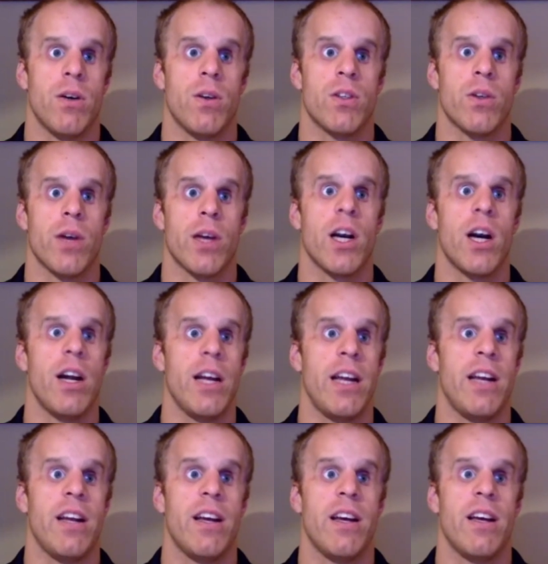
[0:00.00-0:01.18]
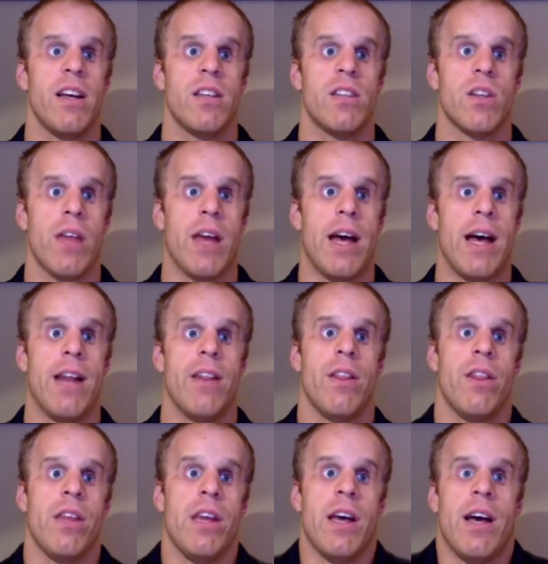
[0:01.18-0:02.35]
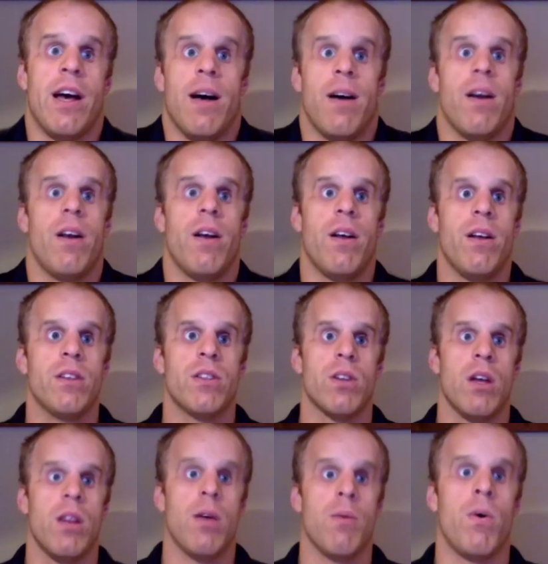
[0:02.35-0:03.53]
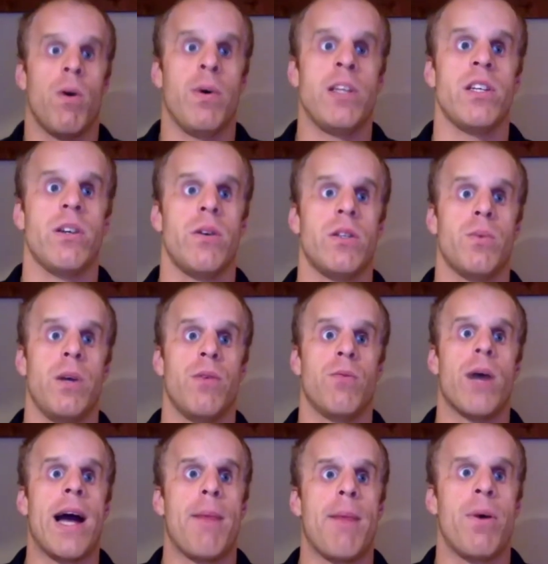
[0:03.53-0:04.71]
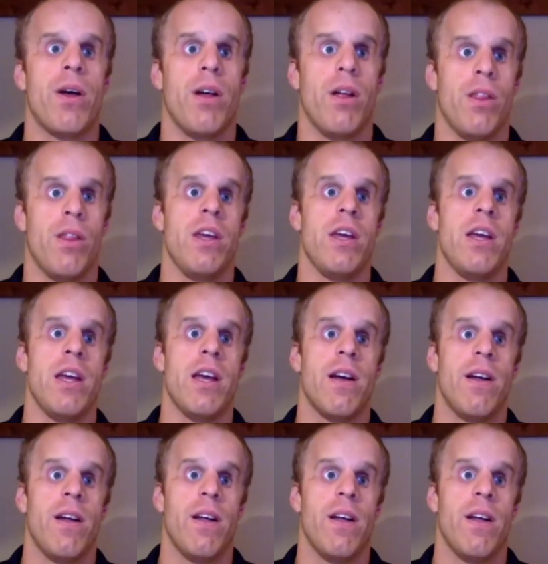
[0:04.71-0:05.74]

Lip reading: So I cut it so that then what we do is we wrap the